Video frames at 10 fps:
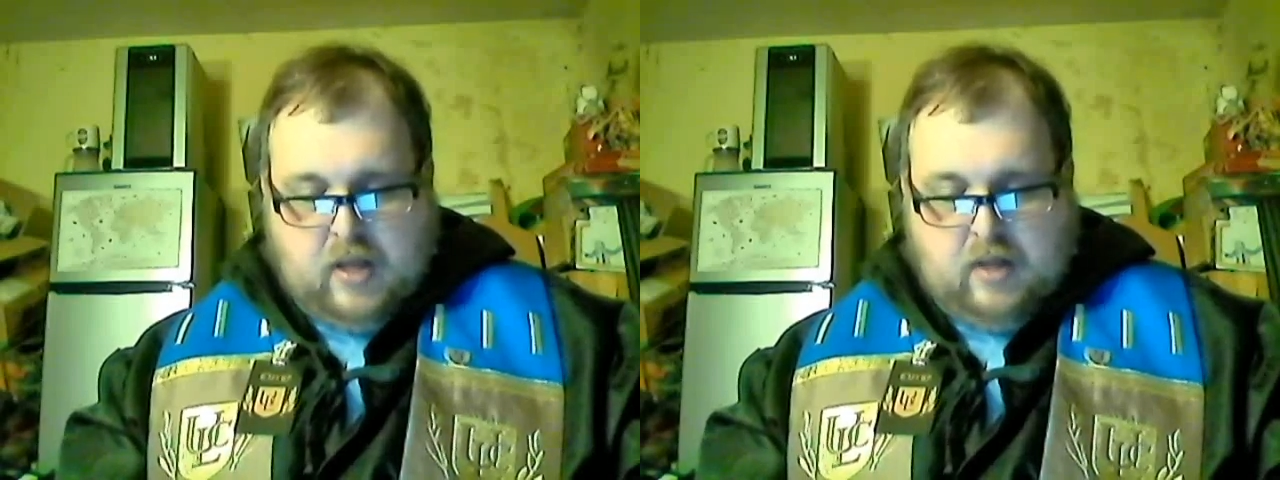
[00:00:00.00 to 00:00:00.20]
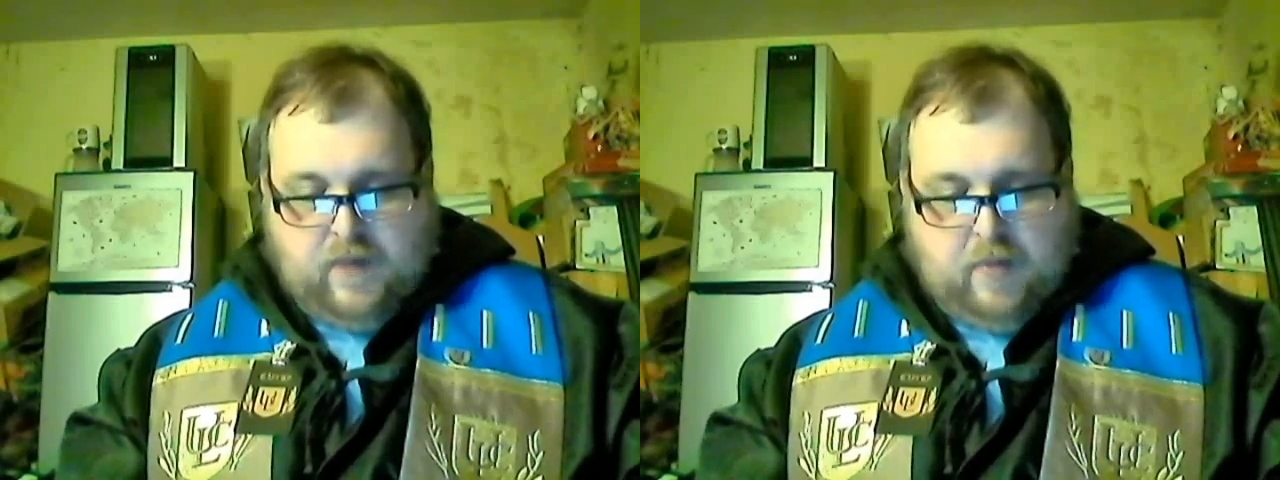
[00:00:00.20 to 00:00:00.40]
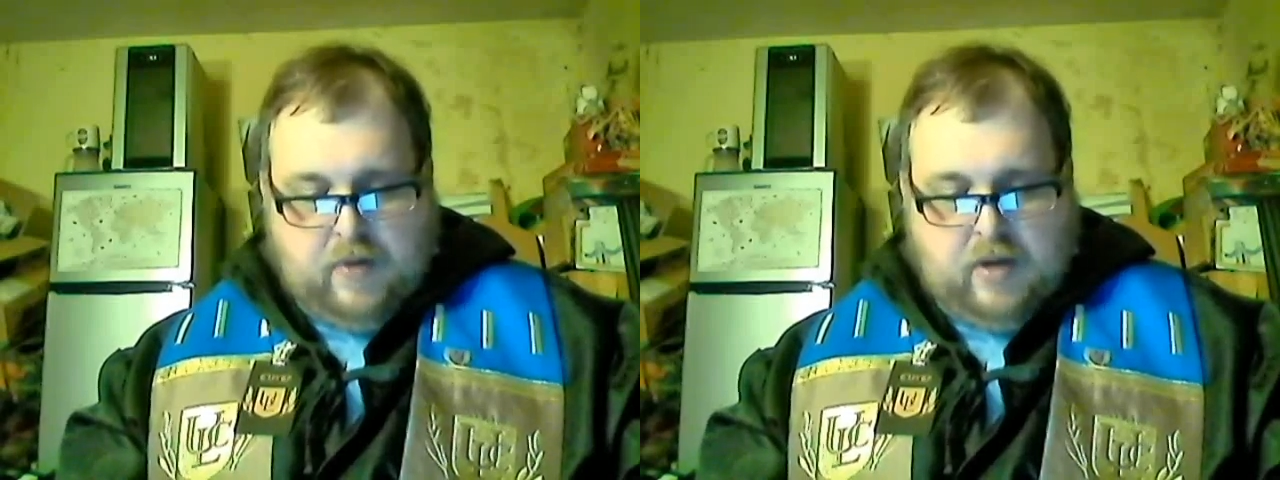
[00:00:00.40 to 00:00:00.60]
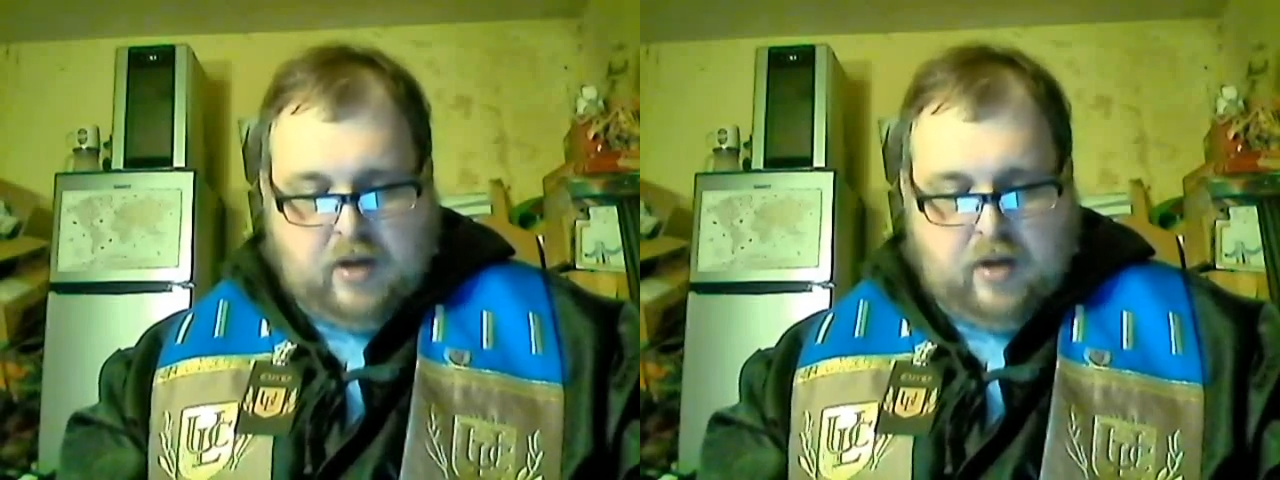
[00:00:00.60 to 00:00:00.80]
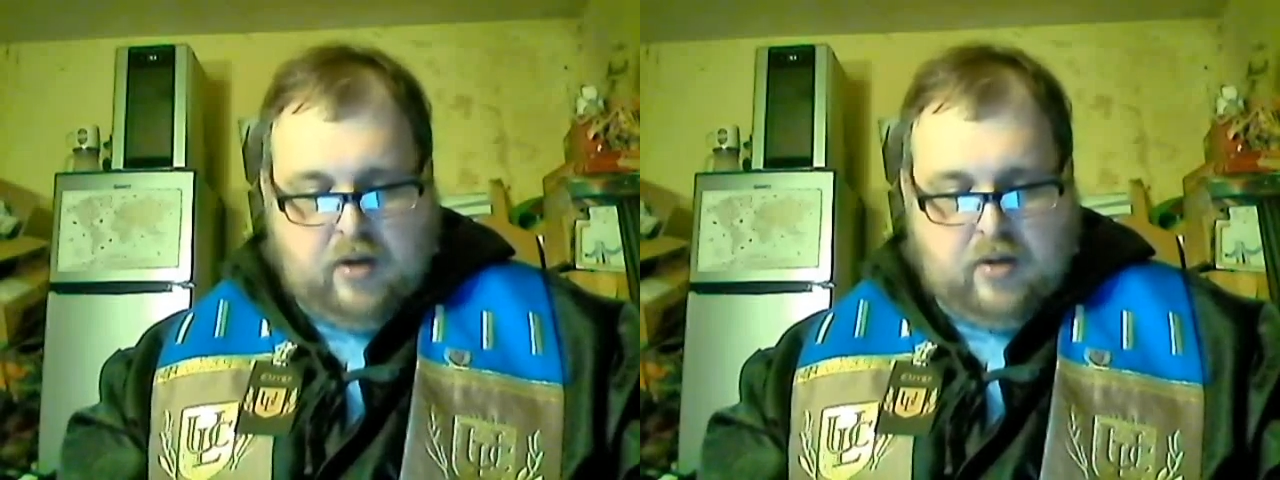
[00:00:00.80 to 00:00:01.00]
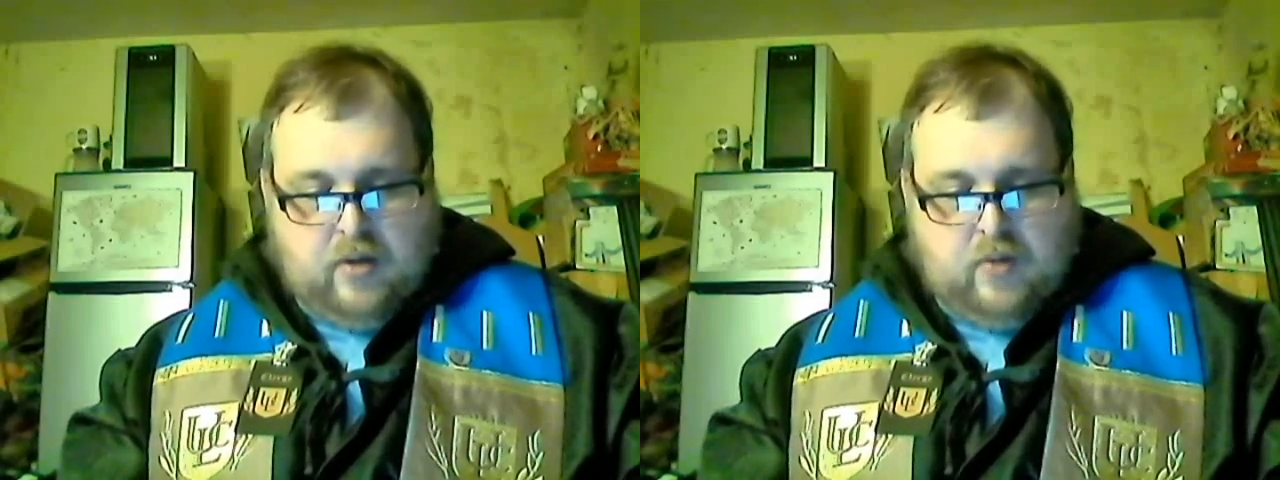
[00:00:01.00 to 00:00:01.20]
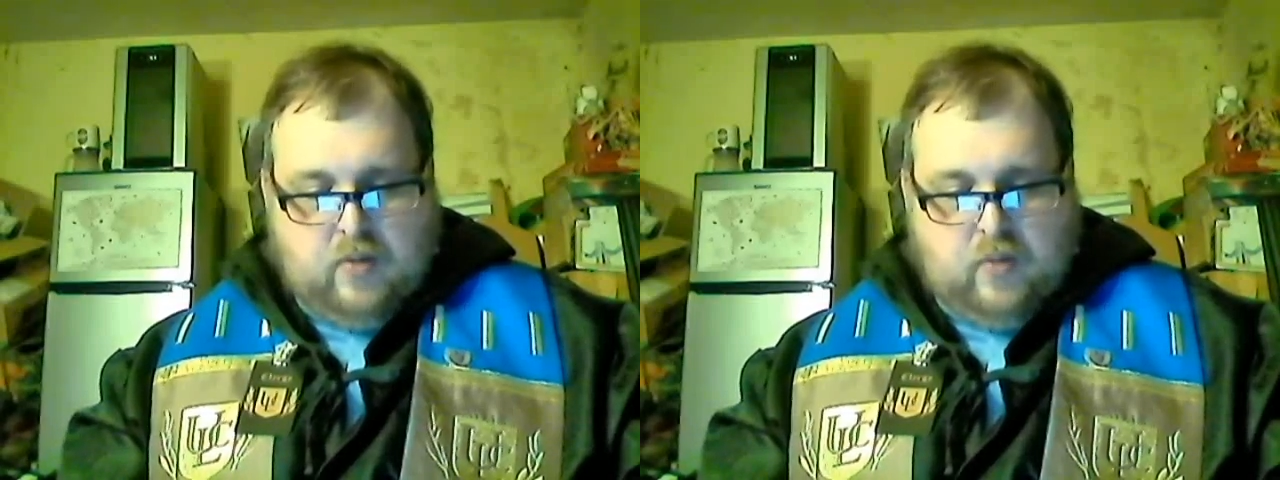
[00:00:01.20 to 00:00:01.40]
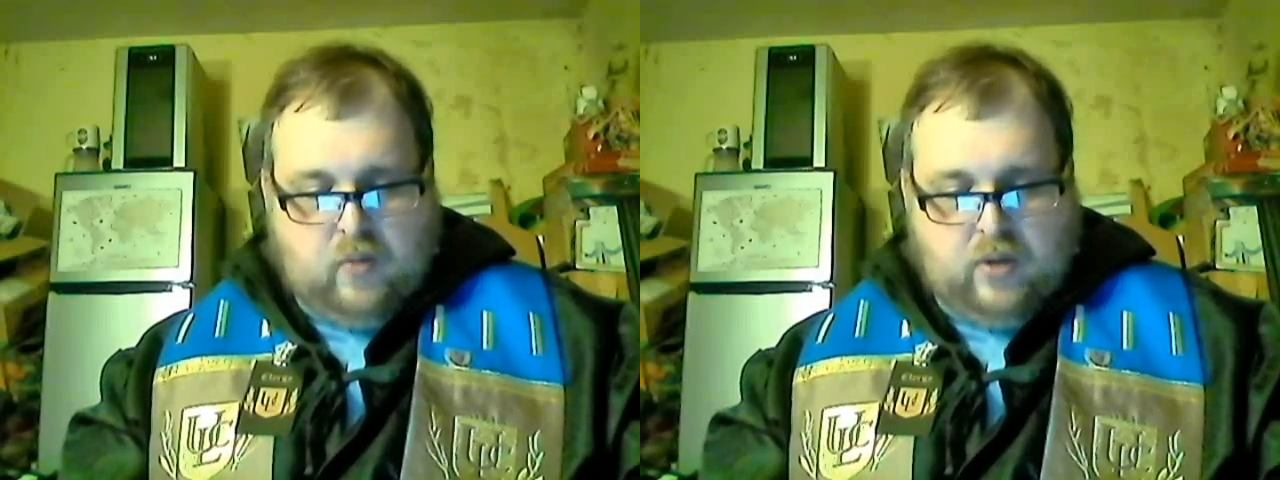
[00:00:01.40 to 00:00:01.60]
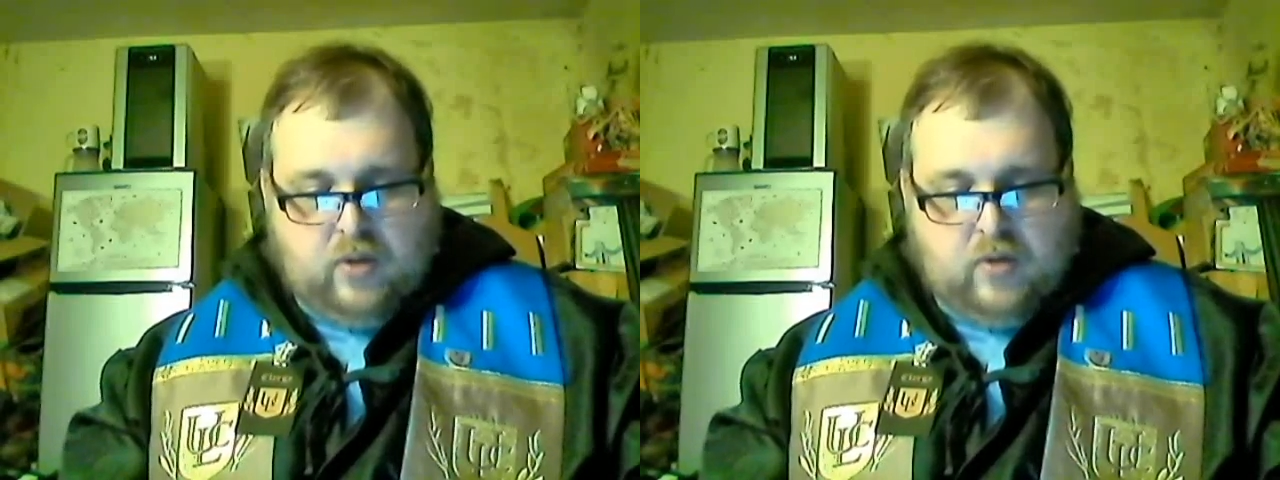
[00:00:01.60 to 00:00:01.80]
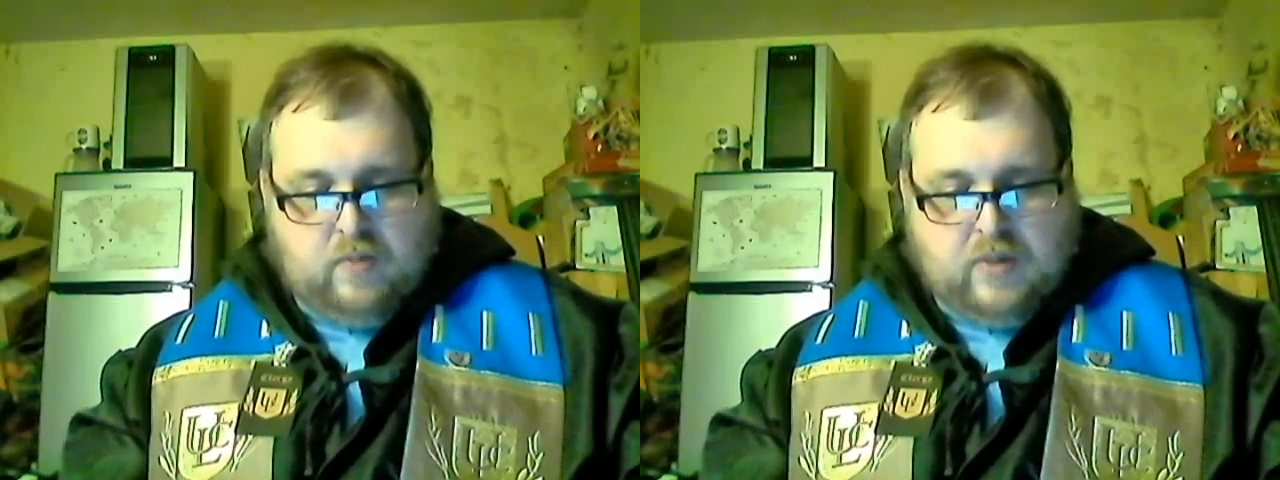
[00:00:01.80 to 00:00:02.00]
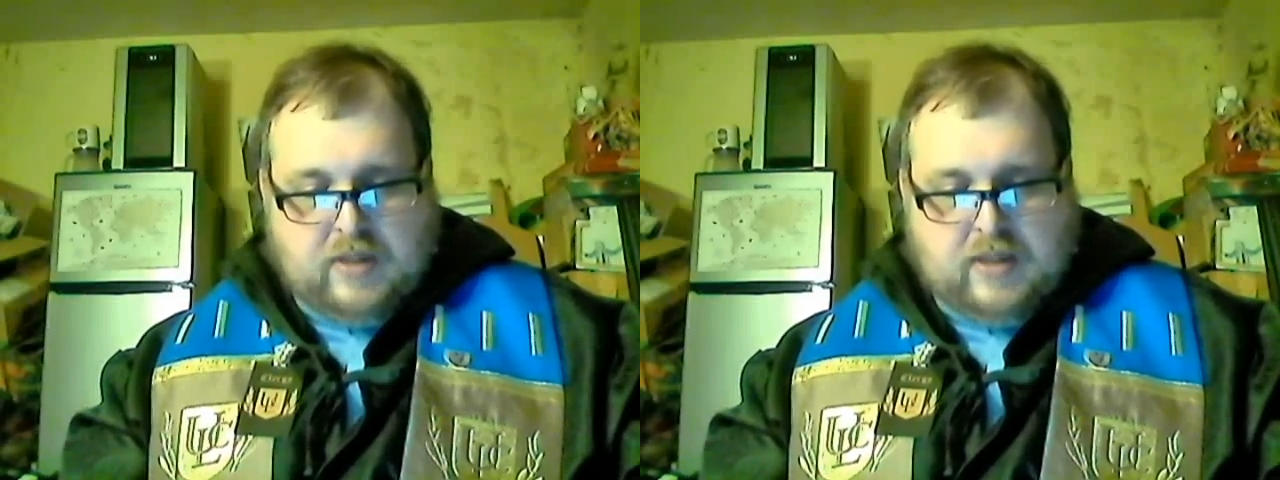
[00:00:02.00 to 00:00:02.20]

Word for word: The farmer did not want to miss